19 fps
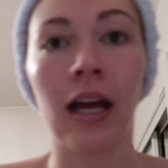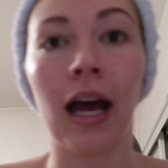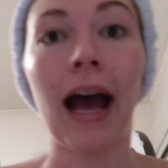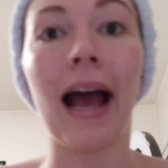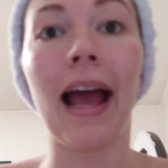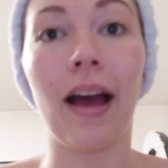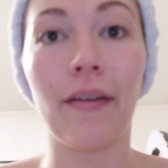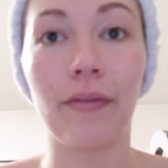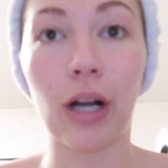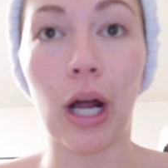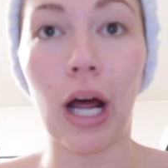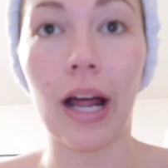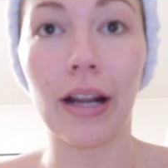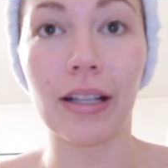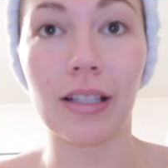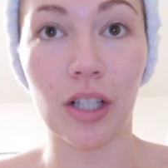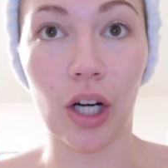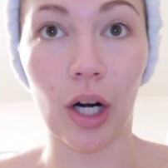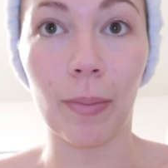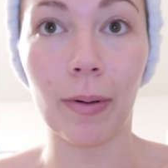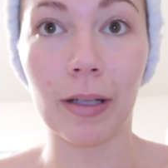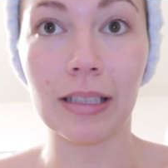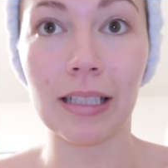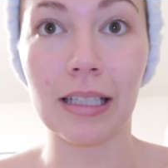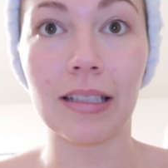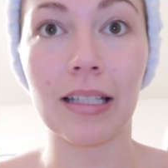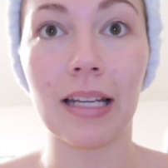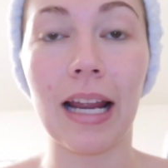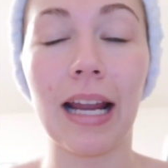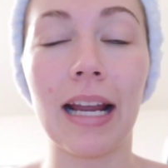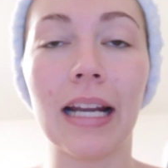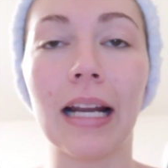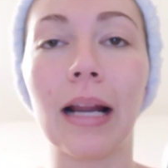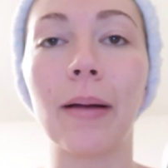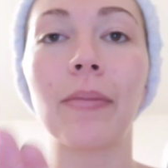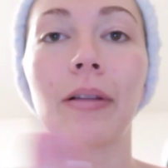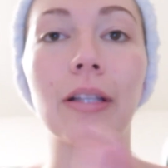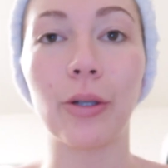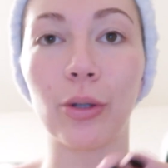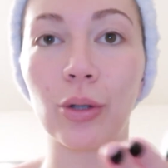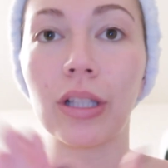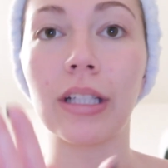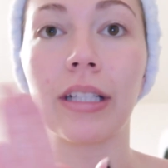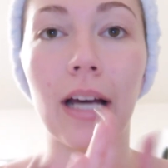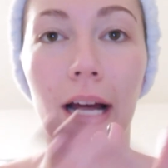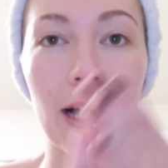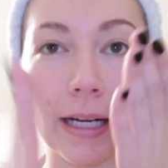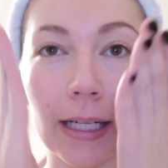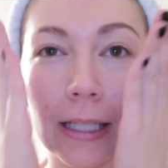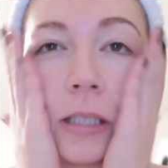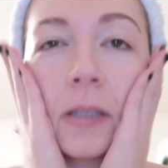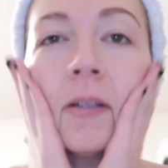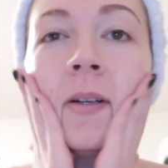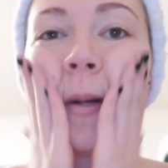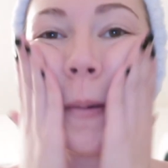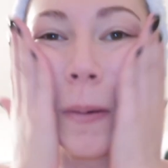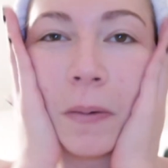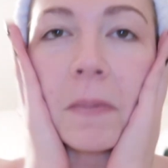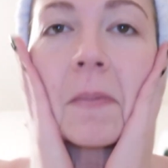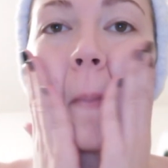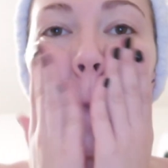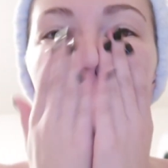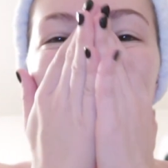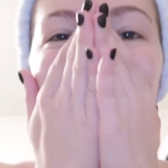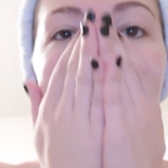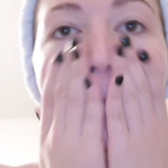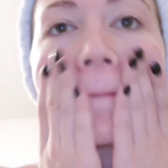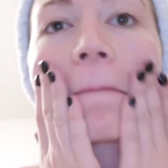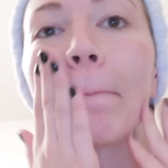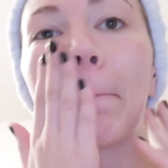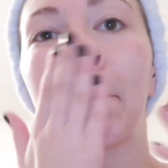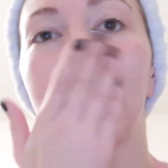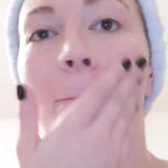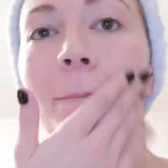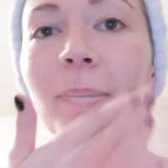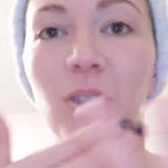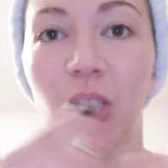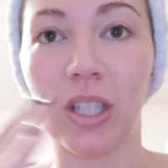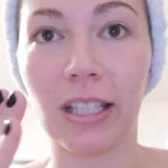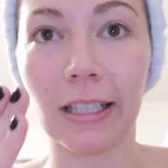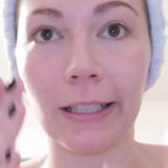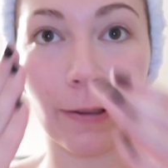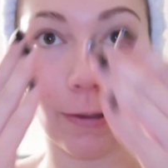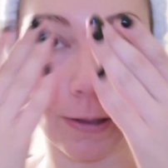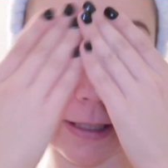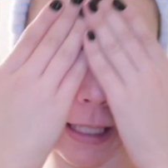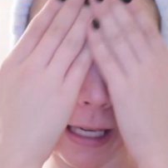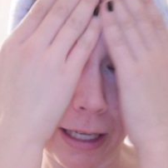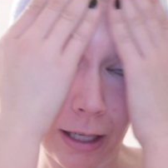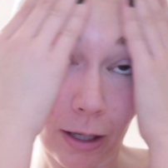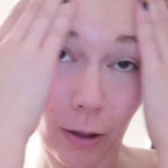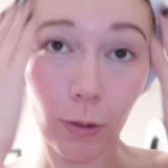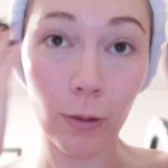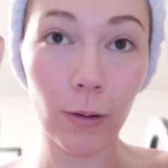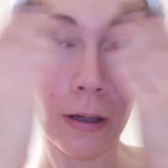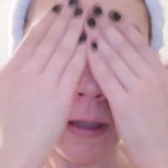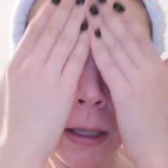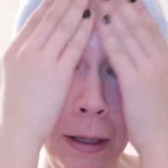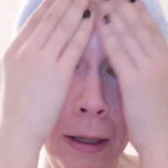I have not had Starbucks yet today and I'm literally dying. Just a little side note.